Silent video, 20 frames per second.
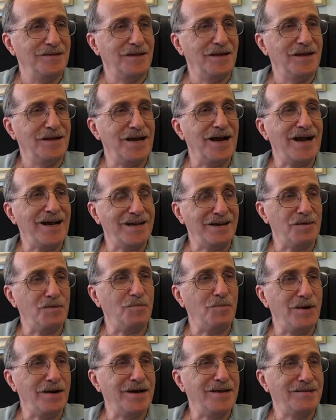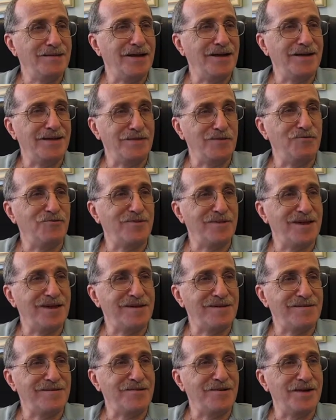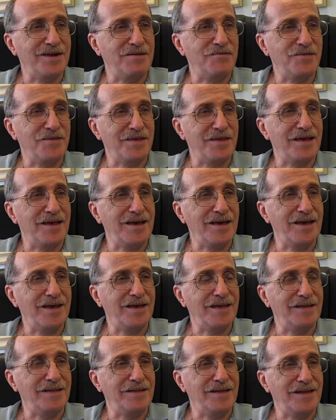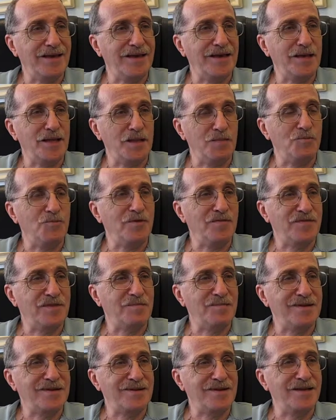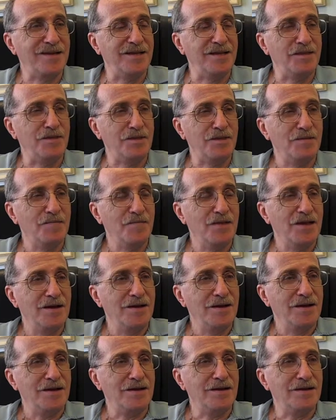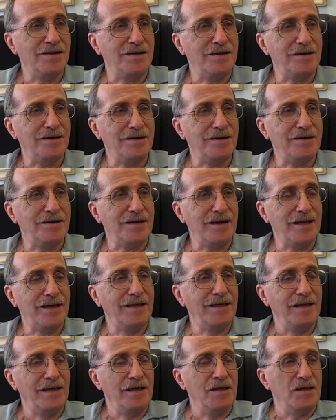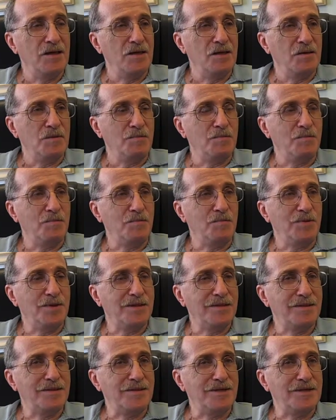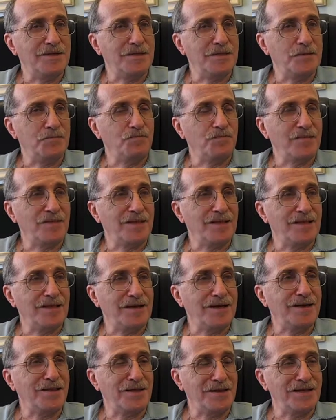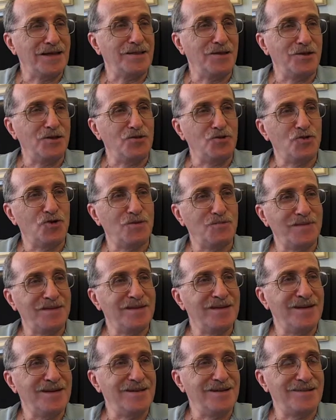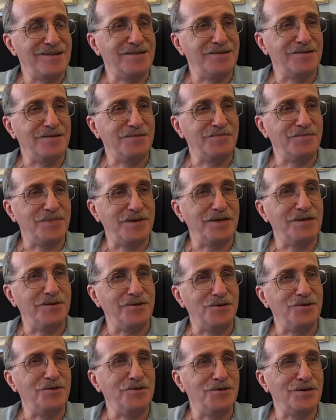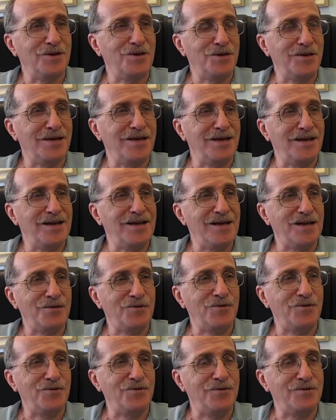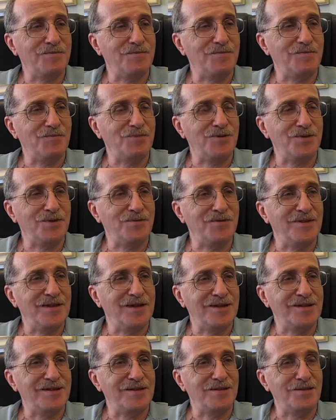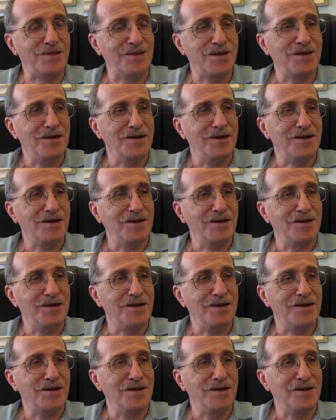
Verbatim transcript: gotten by taking the flash drives and getting them off the machines. Uh, but uh, like I said, that's an interpretation by the New York City and Nassau boards of elections.